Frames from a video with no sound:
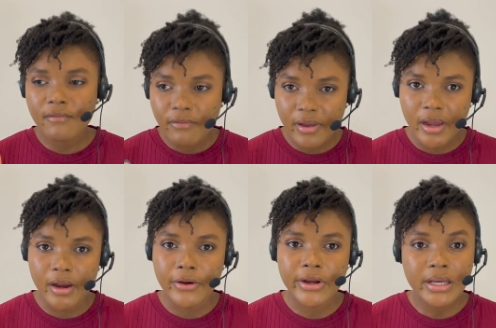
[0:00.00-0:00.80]

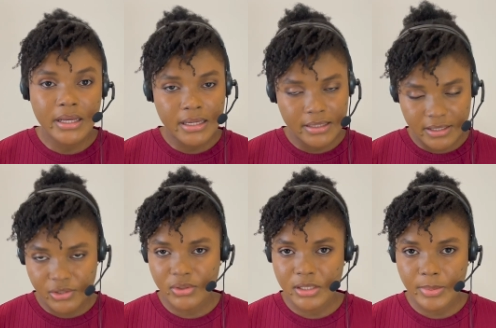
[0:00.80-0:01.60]
very
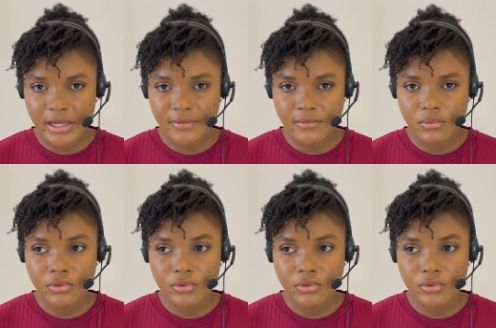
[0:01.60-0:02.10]
disrespectful.